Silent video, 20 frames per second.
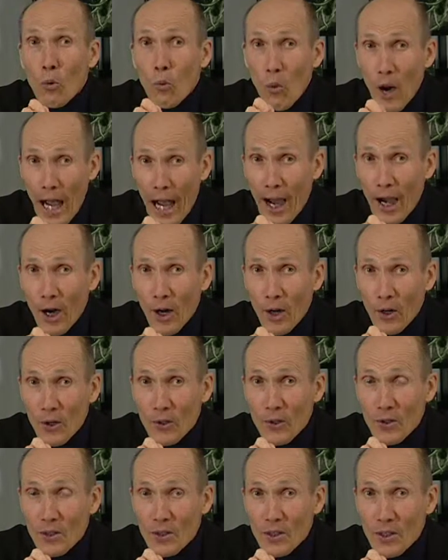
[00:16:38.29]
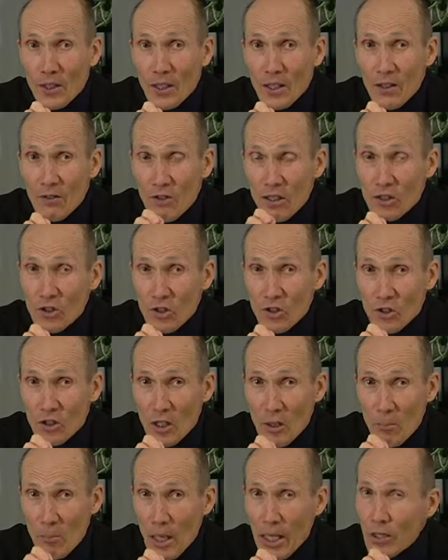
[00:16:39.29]
Wow. This is
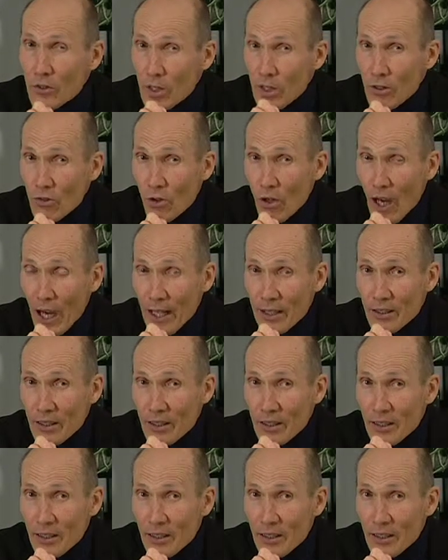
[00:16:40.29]
an amazing thought.